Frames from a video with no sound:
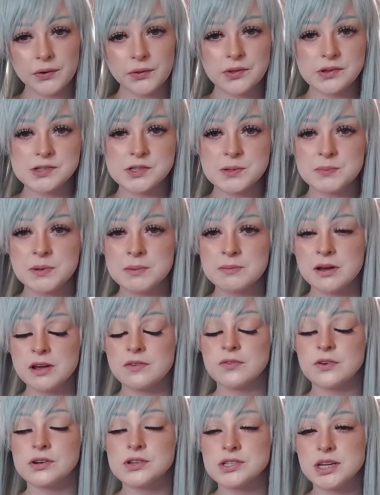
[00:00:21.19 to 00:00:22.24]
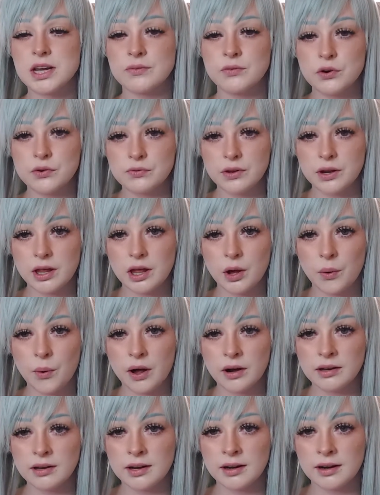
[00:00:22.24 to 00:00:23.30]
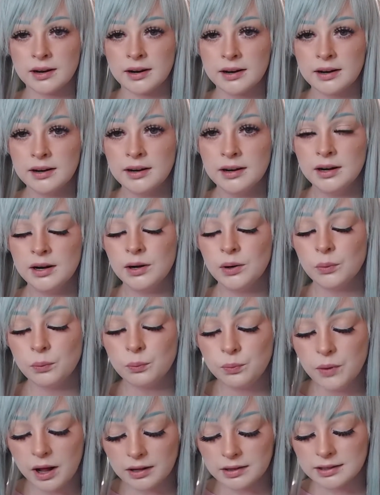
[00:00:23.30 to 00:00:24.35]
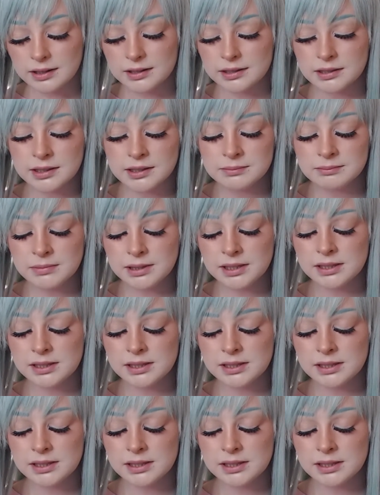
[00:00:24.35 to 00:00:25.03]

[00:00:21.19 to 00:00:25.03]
This will be my first ever video on here. Welcome.